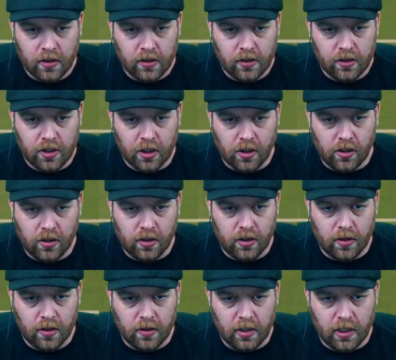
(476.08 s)
Zhang
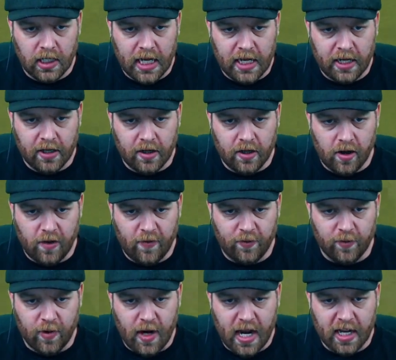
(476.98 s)
laid it off.
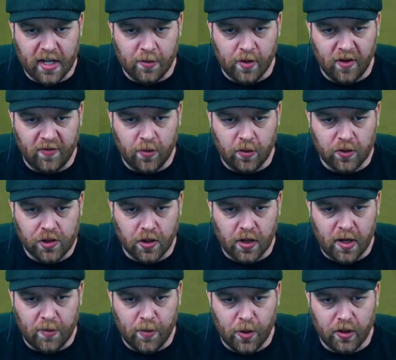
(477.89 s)
Rakimov will
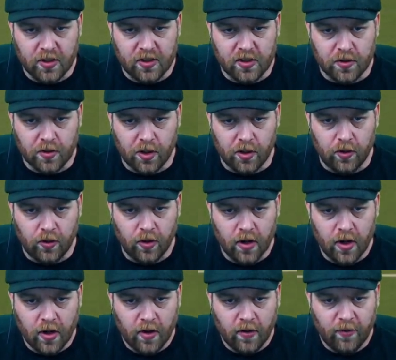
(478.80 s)
try and burst through.
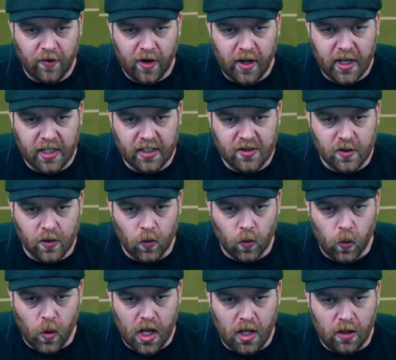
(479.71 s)
Finds
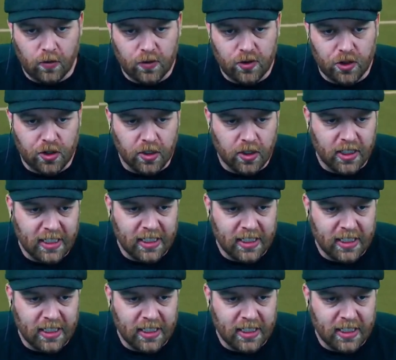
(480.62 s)
Walsh.